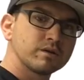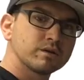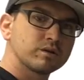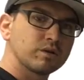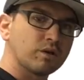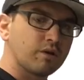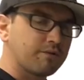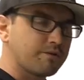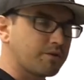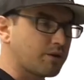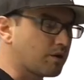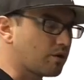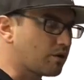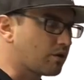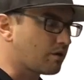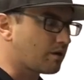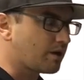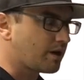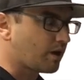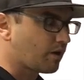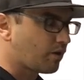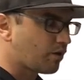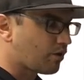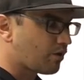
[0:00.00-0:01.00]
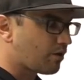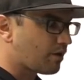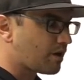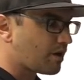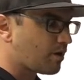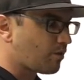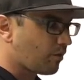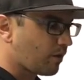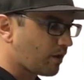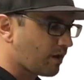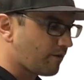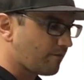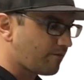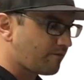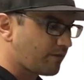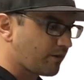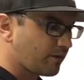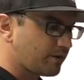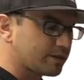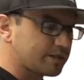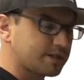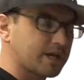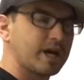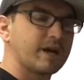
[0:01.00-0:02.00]
So if you're in a hurry, you want to
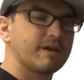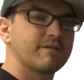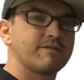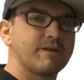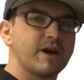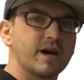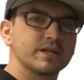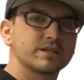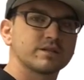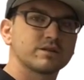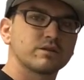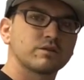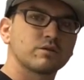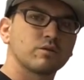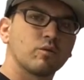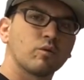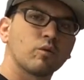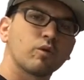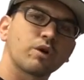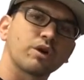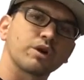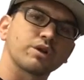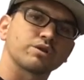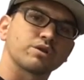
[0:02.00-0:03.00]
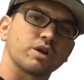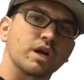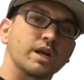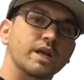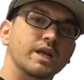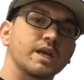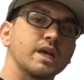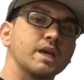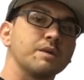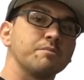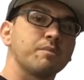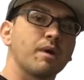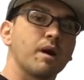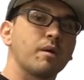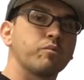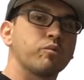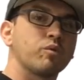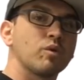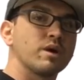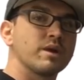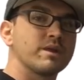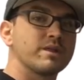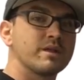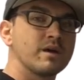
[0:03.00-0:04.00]
fill the tank faster, or you're trying to keep up
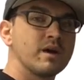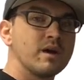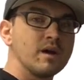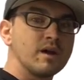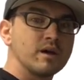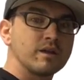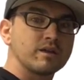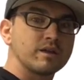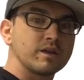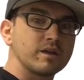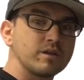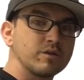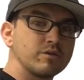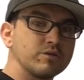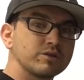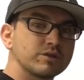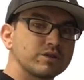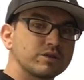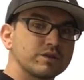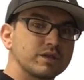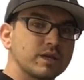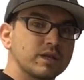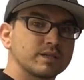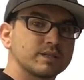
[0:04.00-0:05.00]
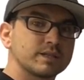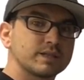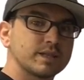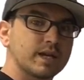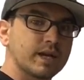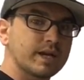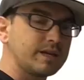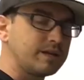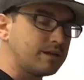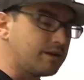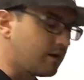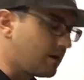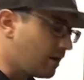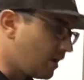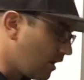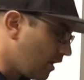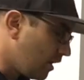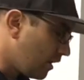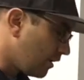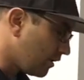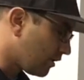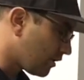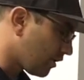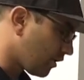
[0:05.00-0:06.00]
with the users on site,
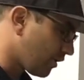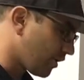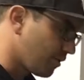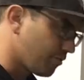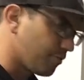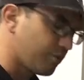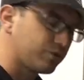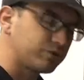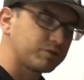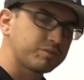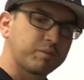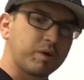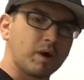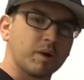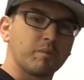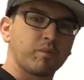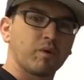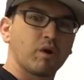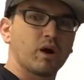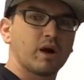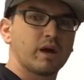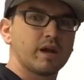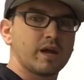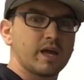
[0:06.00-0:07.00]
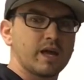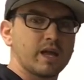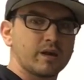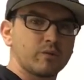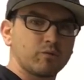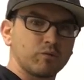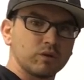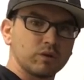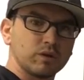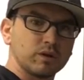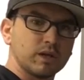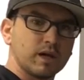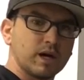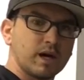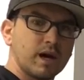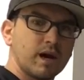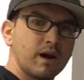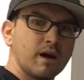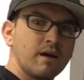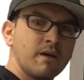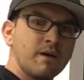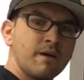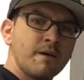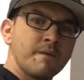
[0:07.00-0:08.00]
you turn your boost pump on and it
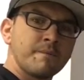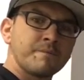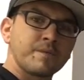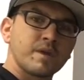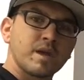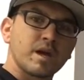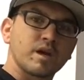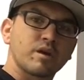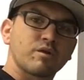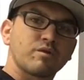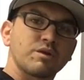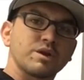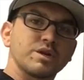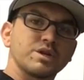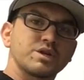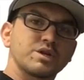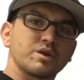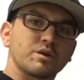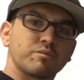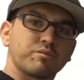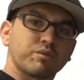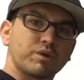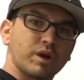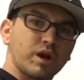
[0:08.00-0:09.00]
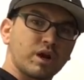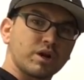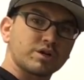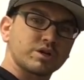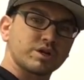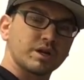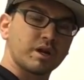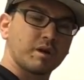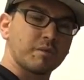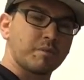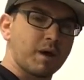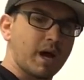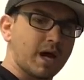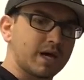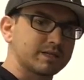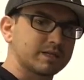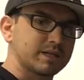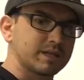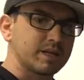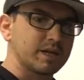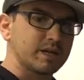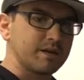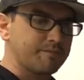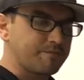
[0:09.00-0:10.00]
will increase your production
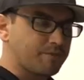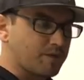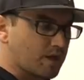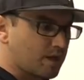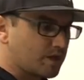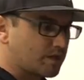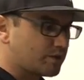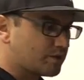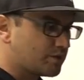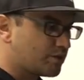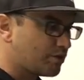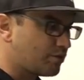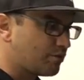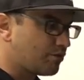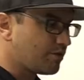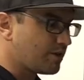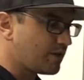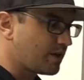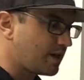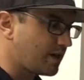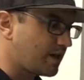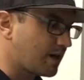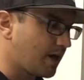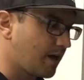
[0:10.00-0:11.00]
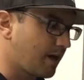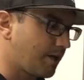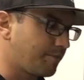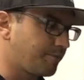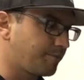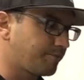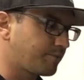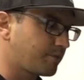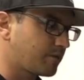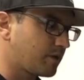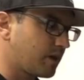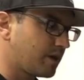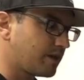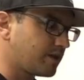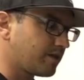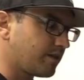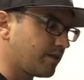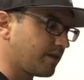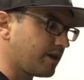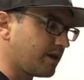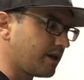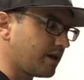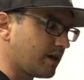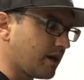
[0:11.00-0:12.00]
capacity into the
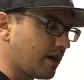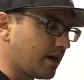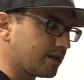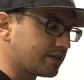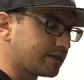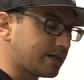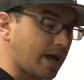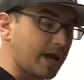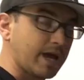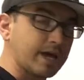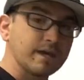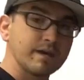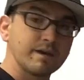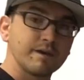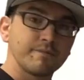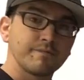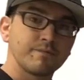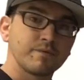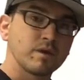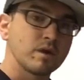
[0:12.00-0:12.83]
tank.